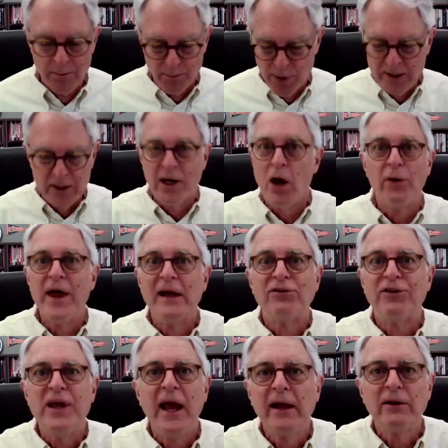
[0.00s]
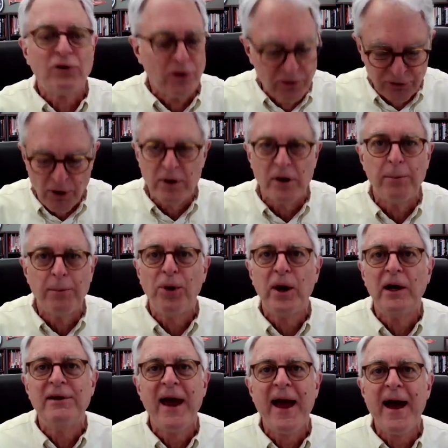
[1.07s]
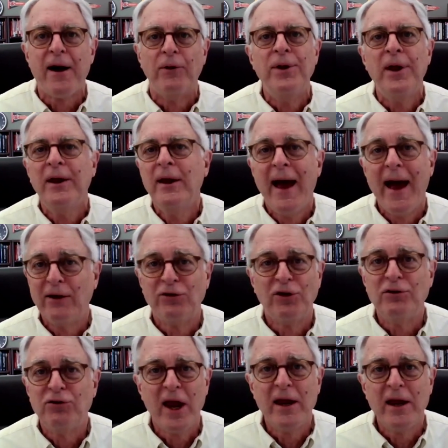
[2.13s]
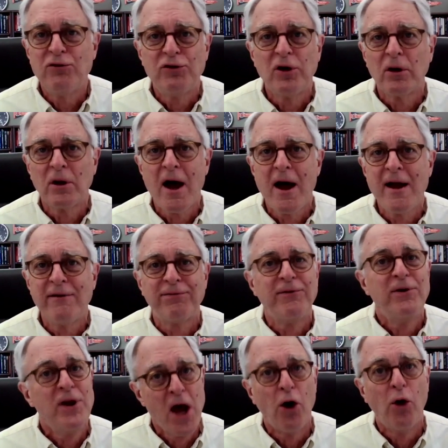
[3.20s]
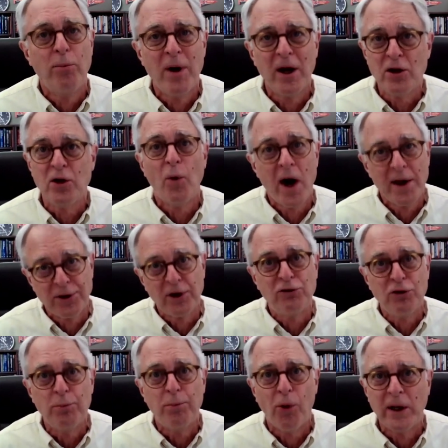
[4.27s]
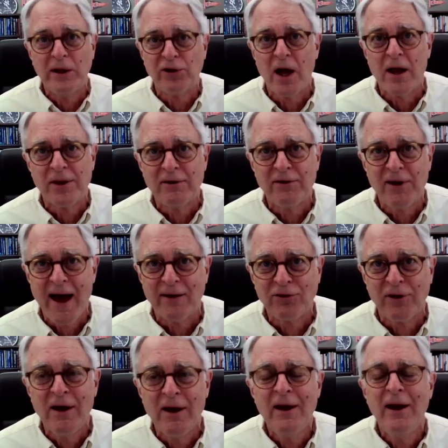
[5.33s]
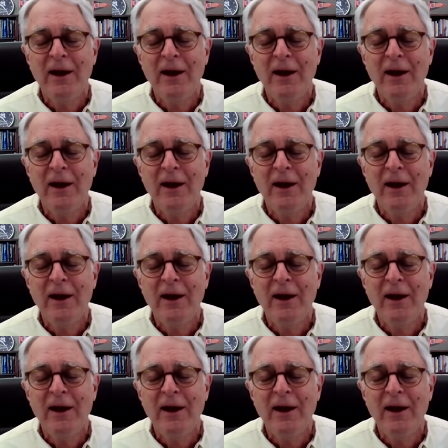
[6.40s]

But you know that's the answer, so you put it down. Has it changed your life? No, but you want the 2 points on the test.